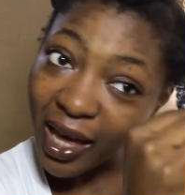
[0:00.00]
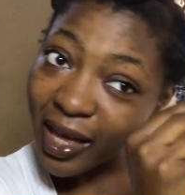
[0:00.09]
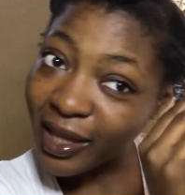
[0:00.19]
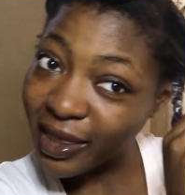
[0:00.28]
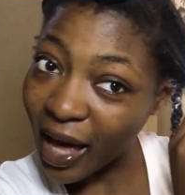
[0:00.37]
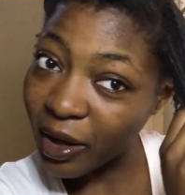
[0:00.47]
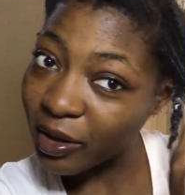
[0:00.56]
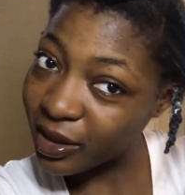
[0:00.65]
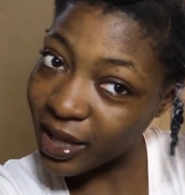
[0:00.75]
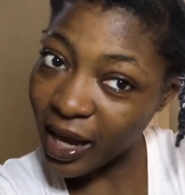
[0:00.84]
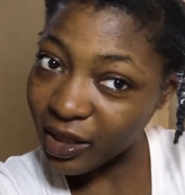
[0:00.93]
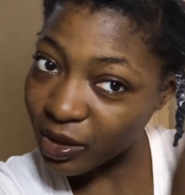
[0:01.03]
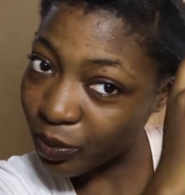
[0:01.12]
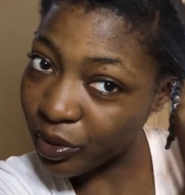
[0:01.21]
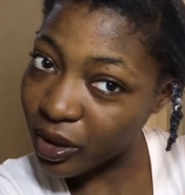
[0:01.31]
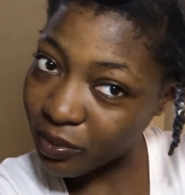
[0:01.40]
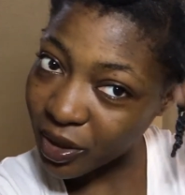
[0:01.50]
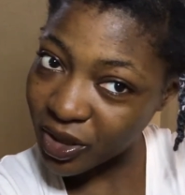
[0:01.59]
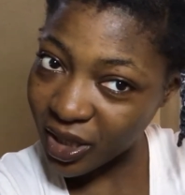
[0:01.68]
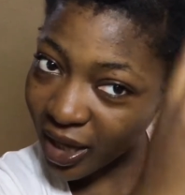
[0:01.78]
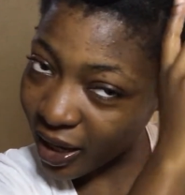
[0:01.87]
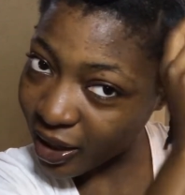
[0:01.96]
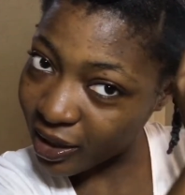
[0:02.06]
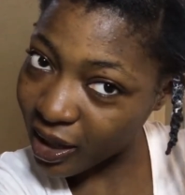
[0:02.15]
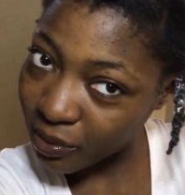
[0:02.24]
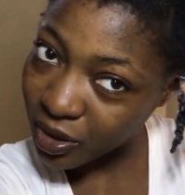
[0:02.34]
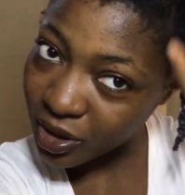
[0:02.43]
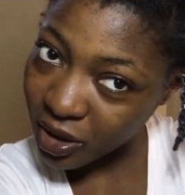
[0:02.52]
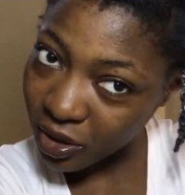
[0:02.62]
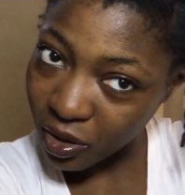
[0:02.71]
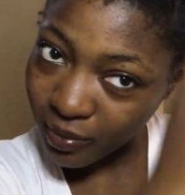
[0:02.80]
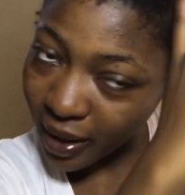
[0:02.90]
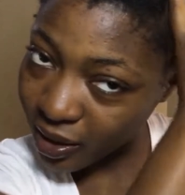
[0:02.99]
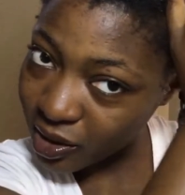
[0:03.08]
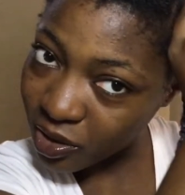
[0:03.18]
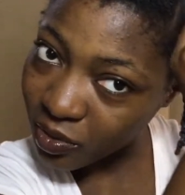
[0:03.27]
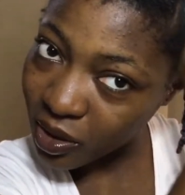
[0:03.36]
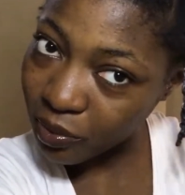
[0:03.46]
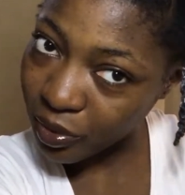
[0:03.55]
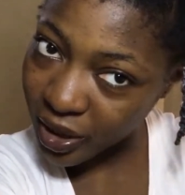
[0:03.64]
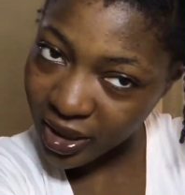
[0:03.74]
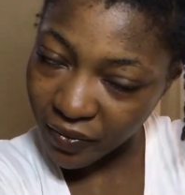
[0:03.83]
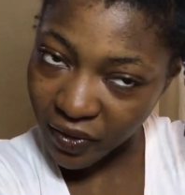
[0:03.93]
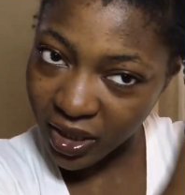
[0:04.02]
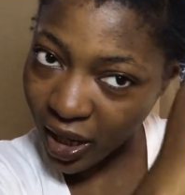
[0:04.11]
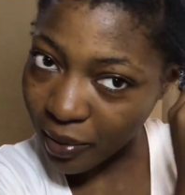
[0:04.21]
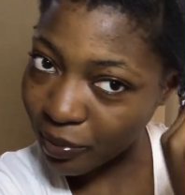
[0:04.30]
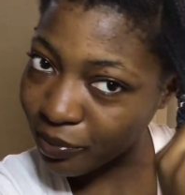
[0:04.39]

that is pretty much the end. I'm just gonna go back to doing braids every time.